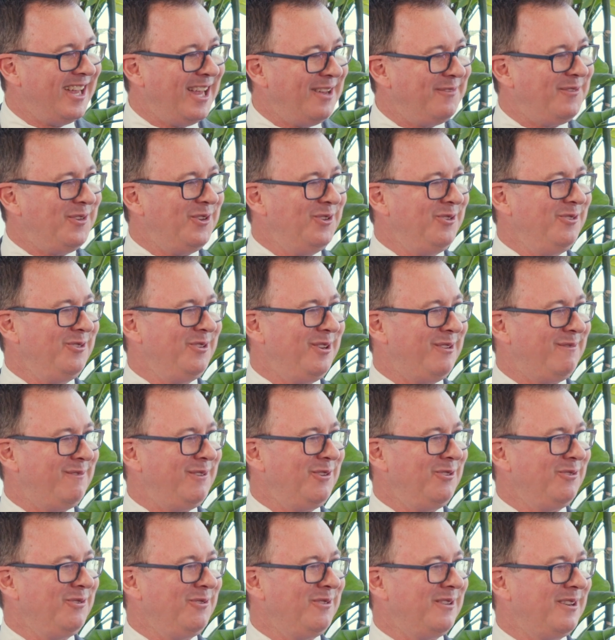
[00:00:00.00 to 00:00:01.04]
If
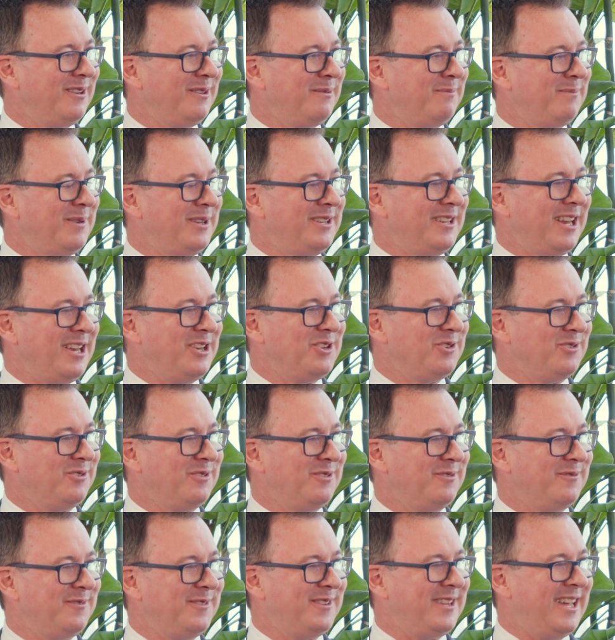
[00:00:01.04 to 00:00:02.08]
you are
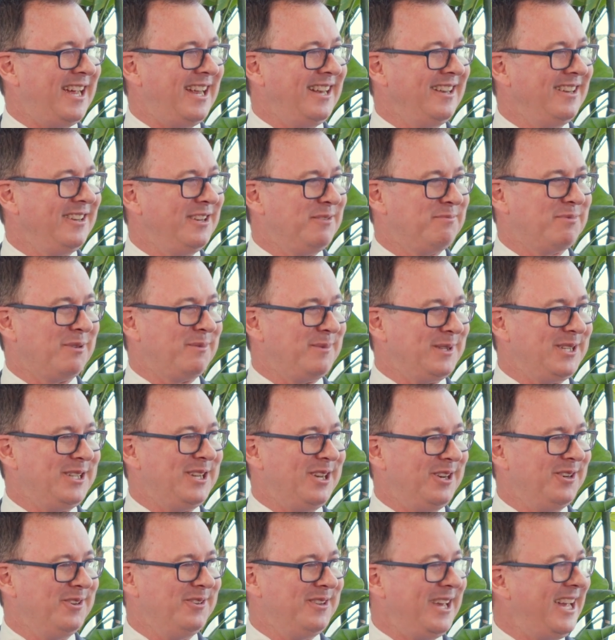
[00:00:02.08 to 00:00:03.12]
potential for that, you probably
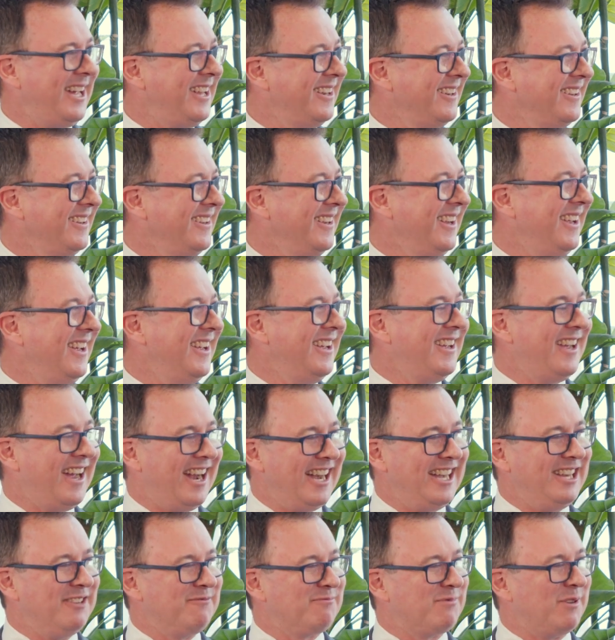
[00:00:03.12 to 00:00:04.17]
know that,
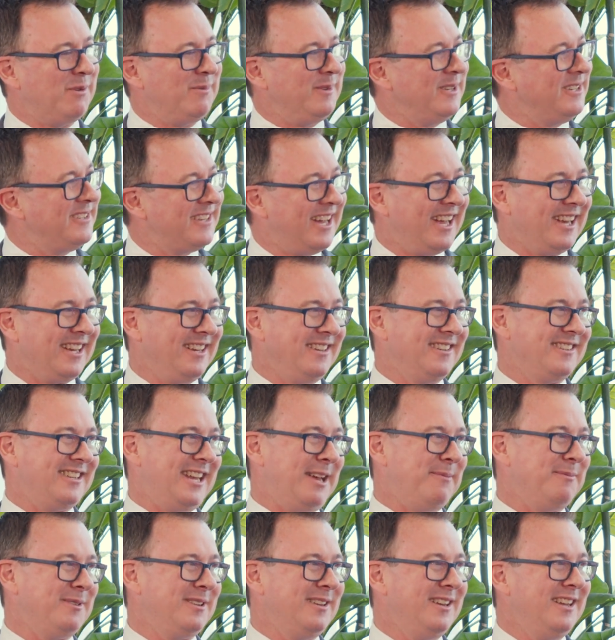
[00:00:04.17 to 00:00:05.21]
and you've probably taken
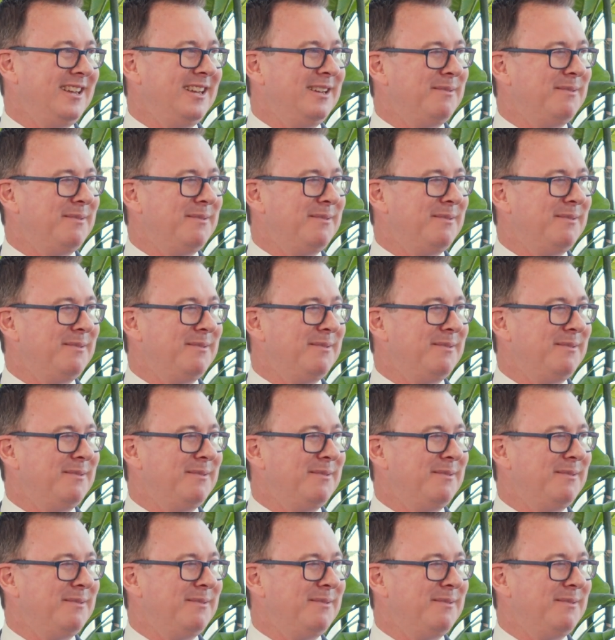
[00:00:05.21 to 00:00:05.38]
steps.